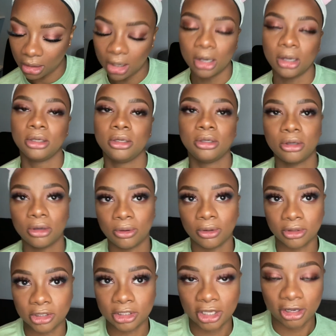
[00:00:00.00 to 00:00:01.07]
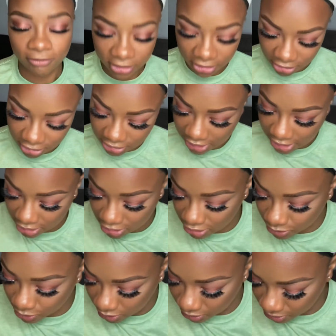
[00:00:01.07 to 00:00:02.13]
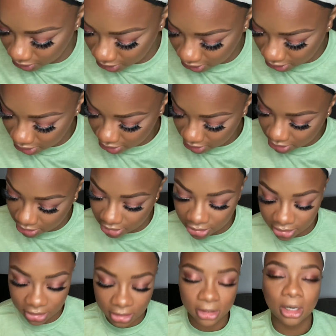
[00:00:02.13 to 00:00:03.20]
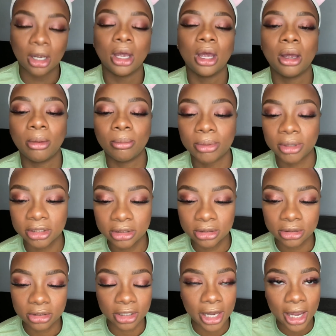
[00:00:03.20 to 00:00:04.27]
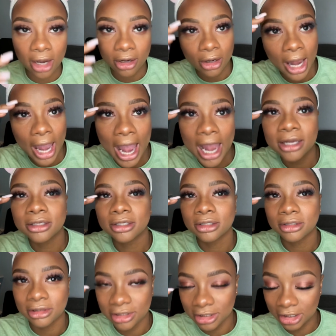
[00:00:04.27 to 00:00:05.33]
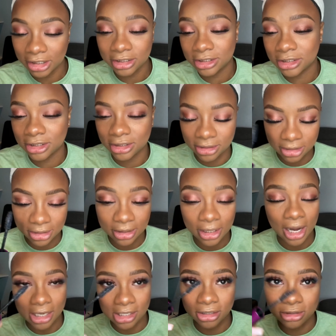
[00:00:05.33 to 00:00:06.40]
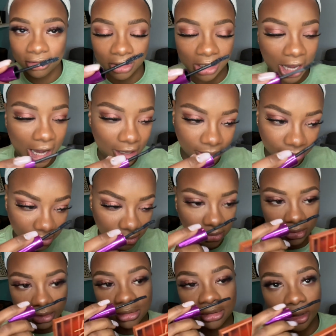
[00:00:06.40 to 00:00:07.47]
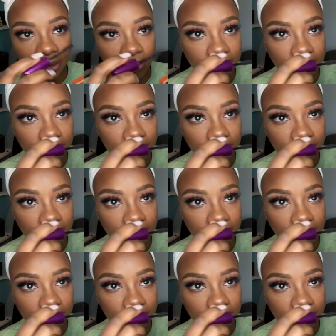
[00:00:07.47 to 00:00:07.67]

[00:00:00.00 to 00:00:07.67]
You can go on as heavy or as light as you want with this, but to counteract this, I need to do a lot. So